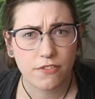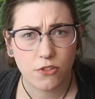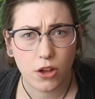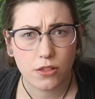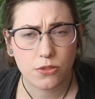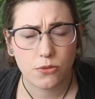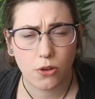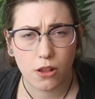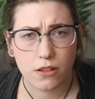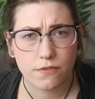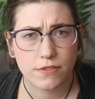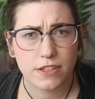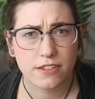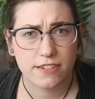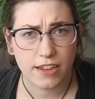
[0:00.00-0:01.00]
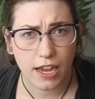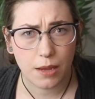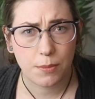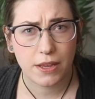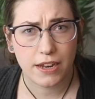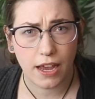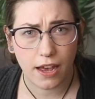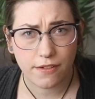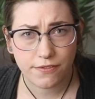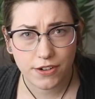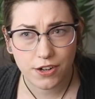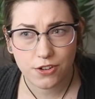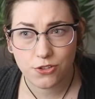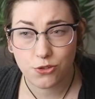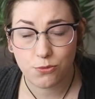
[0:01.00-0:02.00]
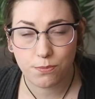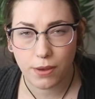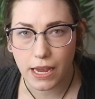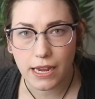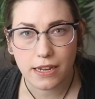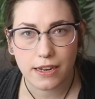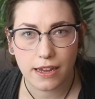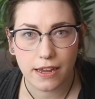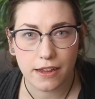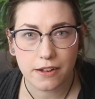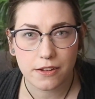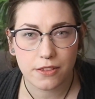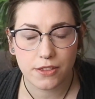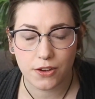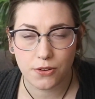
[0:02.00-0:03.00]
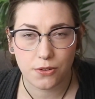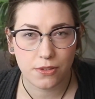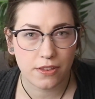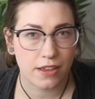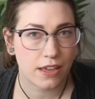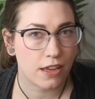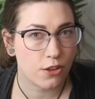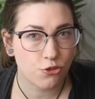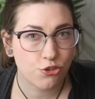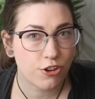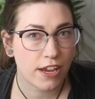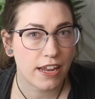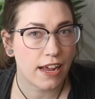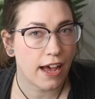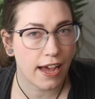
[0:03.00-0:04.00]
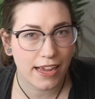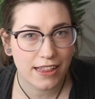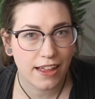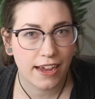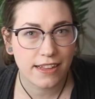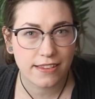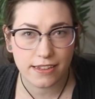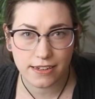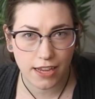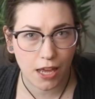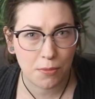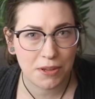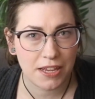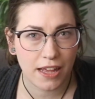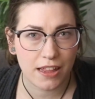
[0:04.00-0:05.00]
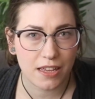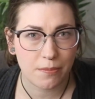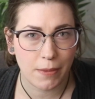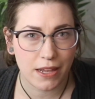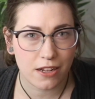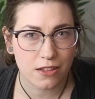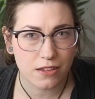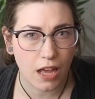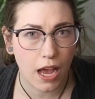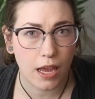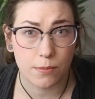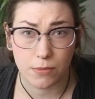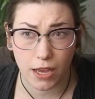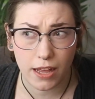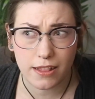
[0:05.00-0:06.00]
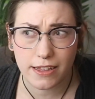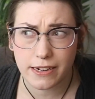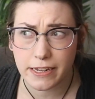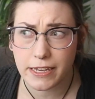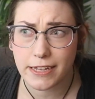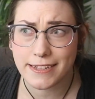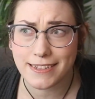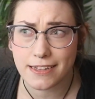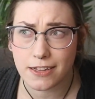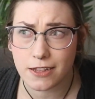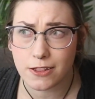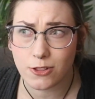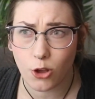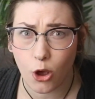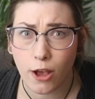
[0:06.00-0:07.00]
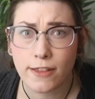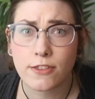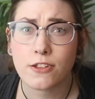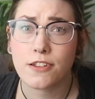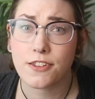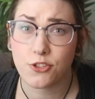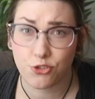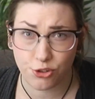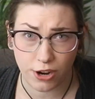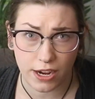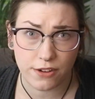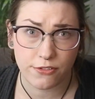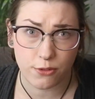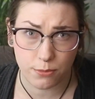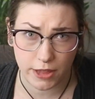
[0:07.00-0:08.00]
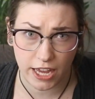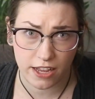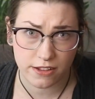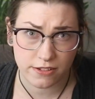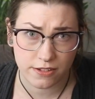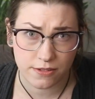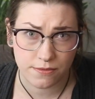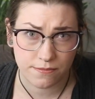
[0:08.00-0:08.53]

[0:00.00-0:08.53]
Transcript: I've gone through all of this time and effort to paint in those intricate highlights and non-metallic metal, I'm not letting gloss detract from that.